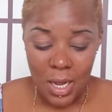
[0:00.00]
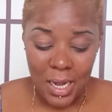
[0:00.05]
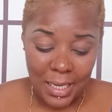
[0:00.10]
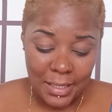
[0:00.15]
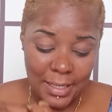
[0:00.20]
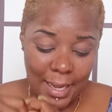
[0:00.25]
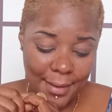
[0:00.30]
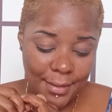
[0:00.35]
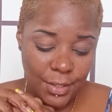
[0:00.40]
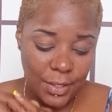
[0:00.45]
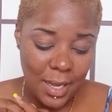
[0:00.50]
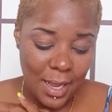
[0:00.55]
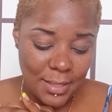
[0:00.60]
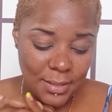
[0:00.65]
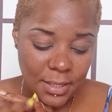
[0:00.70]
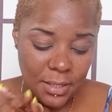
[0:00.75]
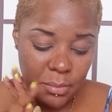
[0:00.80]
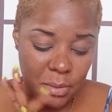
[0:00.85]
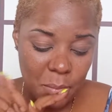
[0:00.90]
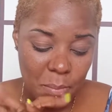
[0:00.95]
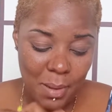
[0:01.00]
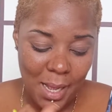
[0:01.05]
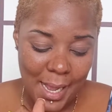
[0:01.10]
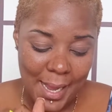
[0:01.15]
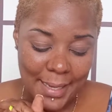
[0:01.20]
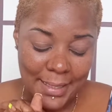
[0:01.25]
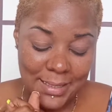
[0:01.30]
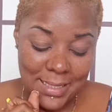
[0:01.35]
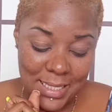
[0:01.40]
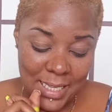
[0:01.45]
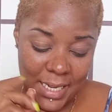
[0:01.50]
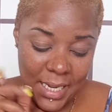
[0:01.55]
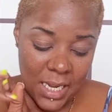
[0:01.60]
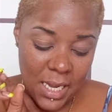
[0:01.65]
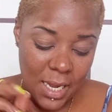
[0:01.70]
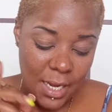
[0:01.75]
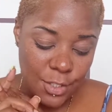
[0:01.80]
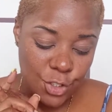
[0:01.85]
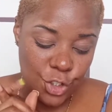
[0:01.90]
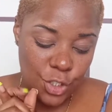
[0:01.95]
a lot of you guys could be buying
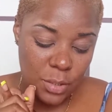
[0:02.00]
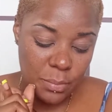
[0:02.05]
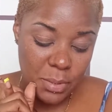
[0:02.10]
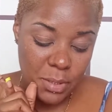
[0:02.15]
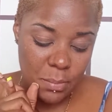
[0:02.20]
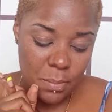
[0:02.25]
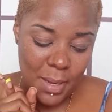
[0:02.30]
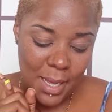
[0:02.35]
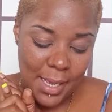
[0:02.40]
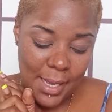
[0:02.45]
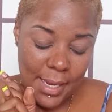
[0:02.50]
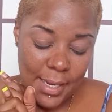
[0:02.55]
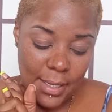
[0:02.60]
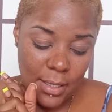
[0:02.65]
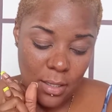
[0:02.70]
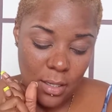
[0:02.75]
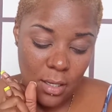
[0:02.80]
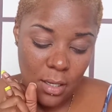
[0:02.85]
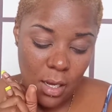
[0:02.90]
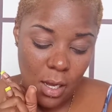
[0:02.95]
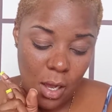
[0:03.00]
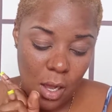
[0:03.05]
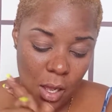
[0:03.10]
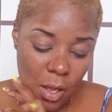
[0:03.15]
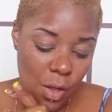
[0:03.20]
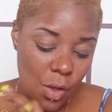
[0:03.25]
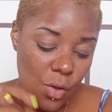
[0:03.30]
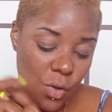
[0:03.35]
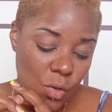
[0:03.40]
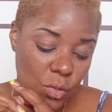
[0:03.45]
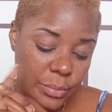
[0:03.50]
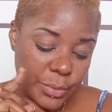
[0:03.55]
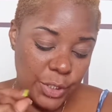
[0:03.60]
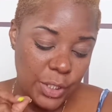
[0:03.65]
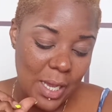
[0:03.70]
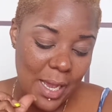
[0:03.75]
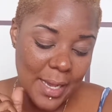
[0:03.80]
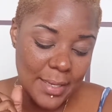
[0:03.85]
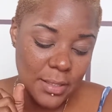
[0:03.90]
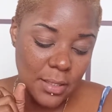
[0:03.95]
land, you could be buying a, a home, you
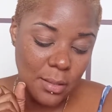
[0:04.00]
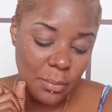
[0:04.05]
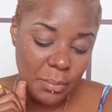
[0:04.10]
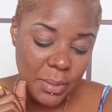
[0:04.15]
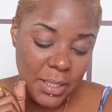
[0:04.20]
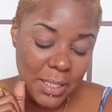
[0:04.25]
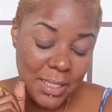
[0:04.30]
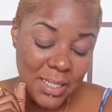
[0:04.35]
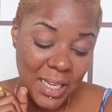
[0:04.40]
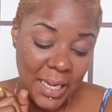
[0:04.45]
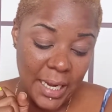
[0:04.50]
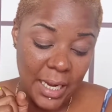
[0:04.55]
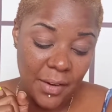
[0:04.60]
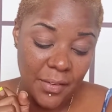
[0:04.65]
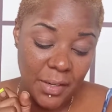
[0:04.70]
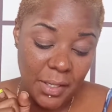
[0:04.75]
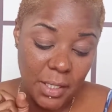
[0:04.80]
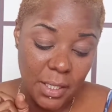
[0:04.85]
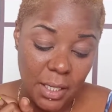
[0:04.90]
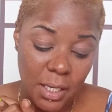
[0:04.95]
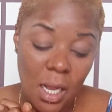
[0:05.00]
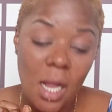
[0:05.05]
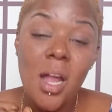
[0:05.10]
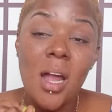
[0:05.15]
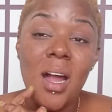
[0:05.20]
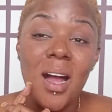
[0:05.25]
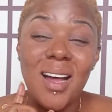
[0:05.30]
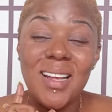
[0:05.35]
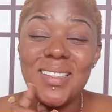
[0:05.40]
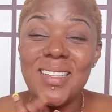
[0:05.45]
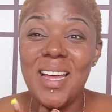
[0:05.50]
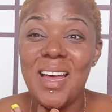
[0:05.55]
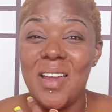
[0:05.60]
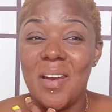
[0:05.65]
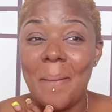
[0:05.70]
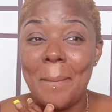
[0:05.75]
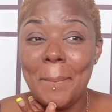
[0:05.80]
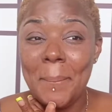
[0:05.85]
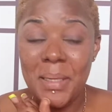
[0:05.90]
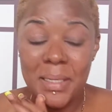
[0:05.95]
guys can be inheriting a
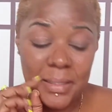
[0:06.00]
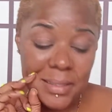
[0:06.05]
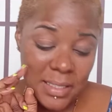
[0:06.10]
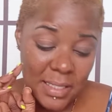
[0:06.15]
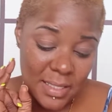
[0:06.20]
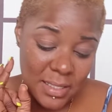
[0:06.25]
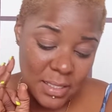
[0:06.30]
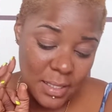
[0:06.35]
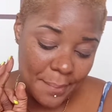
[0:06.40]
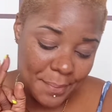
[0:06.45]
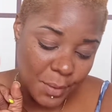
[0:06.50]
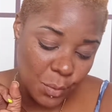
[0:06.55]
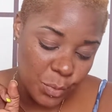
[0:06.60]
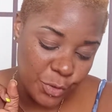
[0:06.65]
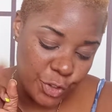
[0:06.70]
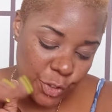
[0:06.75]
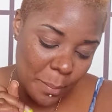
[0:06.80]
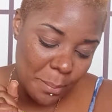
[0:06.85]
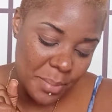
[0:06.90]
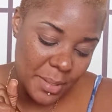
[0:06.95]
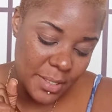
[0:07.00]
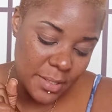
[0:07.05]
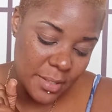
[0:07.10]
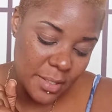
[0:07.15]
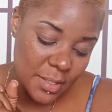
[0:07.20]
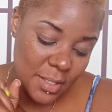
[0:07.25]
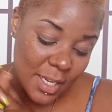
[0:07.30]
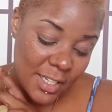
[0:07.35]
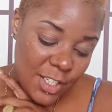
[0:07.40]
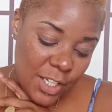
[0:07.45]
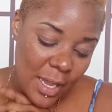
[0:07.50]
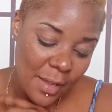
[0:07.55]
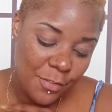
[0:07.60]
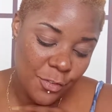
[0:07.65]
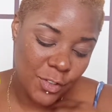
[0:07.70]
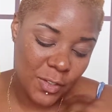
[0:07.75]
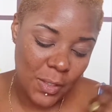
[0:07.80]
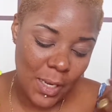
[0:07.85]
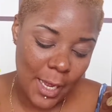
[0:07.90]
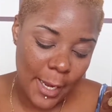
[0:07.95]
lot of money and something with your business. Like I
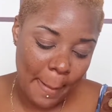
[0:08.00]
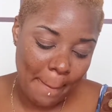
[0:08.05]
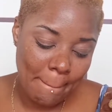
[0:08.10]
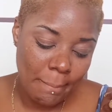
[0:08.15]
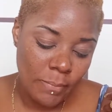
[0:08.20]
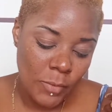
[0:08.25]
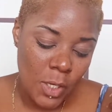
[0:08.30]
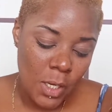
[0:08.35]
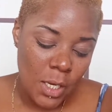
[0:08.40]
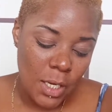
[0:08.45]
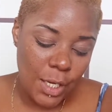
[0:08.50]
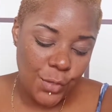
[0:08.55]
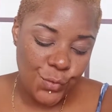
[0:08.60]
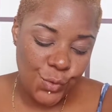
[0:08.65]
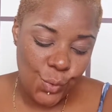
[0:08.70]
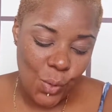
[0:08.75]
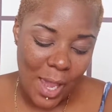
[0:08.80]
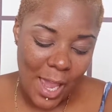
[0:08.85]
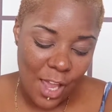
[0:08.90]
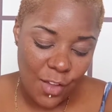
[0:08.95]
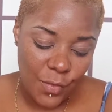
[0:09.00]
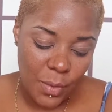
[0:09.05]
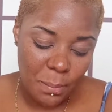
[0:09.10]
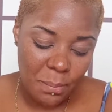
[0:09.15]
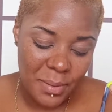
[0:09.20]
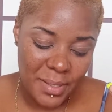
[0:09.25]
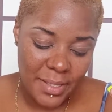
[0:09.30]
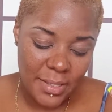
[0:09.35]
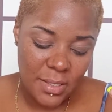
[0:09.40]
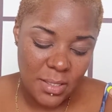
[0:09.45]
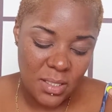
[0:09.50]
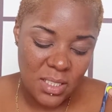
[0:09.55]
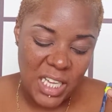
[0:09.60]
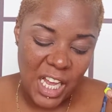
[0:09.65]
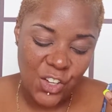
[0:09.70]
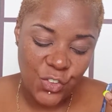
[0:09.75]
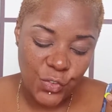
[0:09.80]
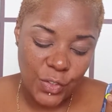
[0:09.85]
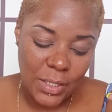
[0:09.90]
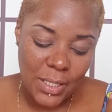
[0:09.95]
feel like if you have a business,
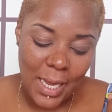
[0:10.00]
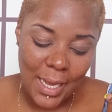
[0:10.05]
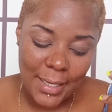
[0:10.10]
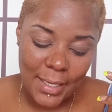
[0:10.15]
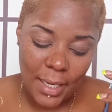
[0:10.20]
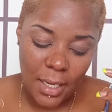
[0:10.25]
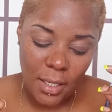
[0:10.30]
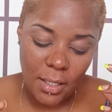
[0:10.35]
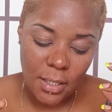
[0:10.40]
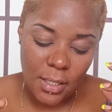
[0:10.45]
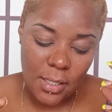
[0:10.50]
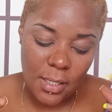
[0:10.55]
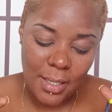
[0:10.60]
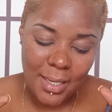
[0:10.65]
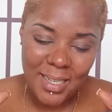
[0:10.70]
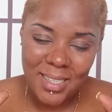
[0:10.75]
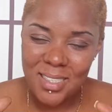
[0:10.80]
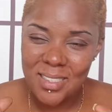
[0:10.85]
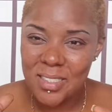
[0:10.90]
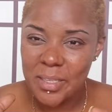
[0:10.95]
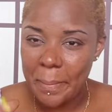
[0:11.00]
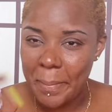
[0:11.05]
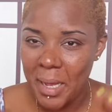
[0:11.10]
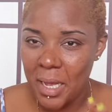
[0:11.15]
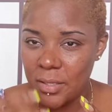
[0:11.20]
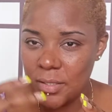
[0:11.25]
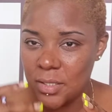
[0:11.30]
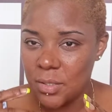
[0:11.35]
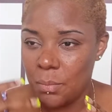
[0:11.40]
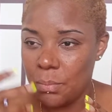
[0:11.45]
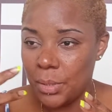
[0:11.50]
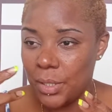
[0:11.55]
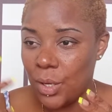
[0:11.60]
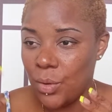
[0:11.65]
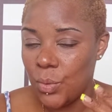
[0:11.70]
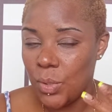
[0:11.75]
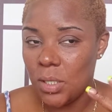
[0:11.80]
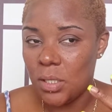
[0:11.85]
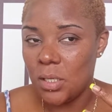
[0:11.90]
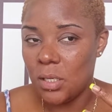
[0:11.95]
I feel like uh, it is about to
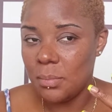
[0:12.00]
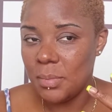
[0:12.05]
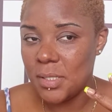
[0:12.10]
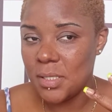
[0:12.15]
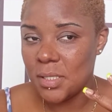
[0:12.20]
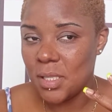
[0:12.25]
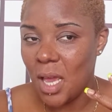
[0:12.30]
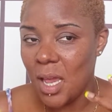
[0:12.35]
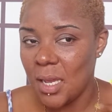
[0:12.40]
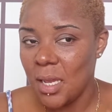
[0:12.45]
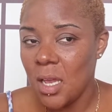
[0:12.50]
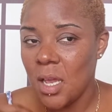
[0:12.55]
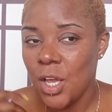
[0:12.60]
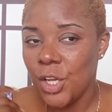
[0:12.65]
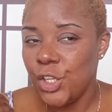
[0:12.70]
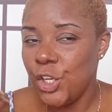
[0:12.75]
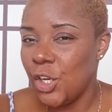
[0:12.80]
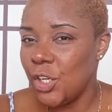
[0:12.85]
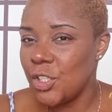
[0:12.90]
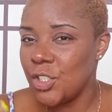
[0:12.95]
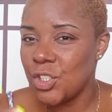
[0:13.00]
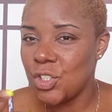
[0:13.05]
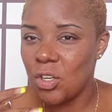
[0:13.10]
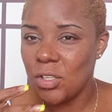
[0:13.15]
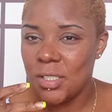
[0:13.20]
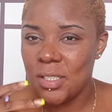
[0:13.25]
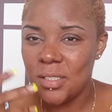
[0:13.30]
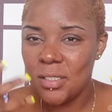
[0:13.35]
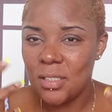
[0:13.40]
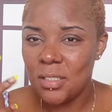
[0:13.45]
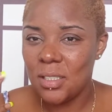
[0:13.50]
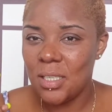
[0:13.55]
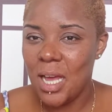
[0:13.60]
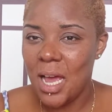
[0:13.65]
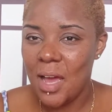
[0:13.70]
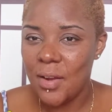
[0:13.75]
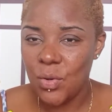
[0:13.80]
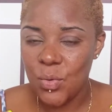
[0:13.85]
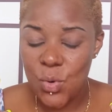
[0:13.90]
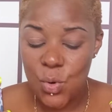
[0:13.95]
blow up. It's like you're going to start getting a
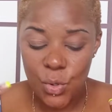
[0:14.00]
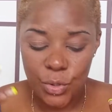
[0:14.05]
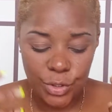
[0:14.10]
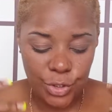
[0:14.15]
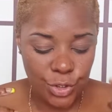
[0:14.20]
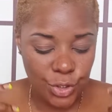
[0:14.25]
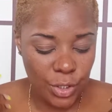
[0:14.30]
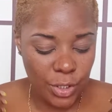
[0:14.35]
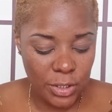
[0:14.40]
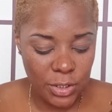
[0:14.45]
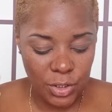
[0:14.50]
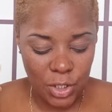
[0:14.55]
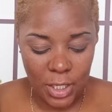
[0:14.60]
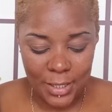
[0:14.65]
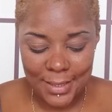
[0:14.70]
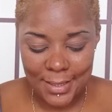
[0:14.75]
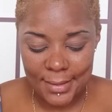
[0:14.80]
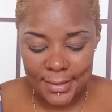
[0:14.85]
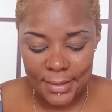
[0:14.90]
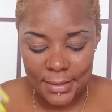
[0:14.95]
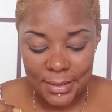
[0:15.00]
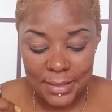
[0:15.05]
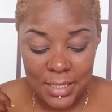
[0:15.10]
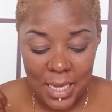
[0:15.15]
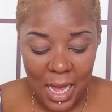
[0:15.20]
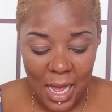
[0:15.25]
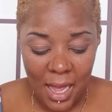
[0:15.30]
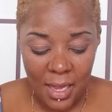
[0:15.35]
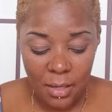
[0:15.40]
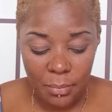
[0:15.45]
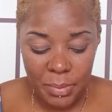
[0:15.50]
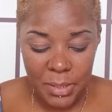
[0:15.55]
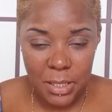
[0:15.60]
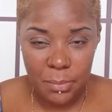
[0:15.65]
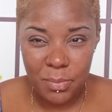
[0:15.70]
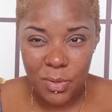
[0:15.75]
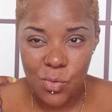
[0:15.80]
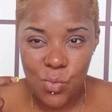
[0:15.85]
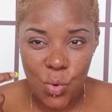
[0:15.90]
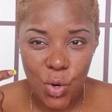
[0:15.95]
lot of orders. You're going to start getting a lot of
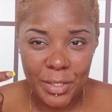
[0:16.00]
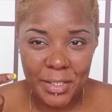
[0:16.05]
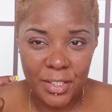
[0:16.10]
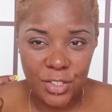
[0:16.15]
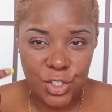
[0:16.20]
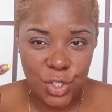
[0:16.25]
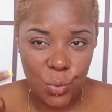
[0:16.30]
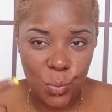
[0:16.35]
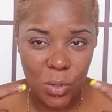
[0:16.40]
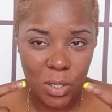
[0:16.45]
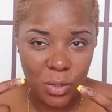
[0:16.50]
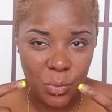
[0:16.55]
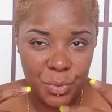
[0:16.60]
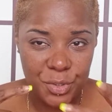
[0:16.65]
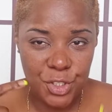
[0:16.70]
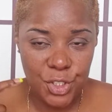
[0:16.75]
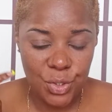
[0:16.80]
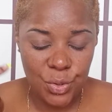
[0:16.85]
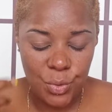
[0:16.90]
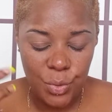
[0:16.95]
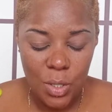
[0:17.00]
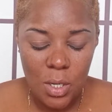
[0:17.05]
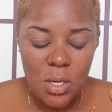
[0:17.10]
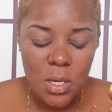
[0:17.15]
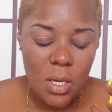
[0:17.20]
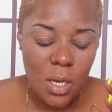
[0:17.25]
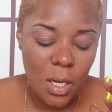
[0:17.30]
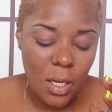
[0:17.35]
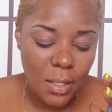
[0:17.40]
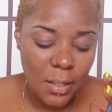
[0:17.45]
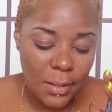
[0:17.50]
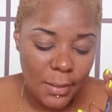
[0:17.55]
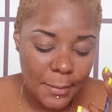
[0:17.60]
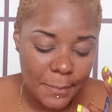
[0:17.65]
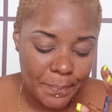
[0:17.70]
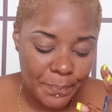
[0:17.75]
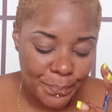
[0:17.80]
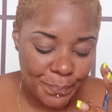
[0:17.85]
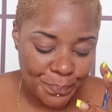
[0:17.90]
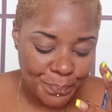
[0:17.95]
people wanting to work with you.
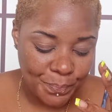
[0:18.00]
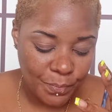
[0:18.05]
Um,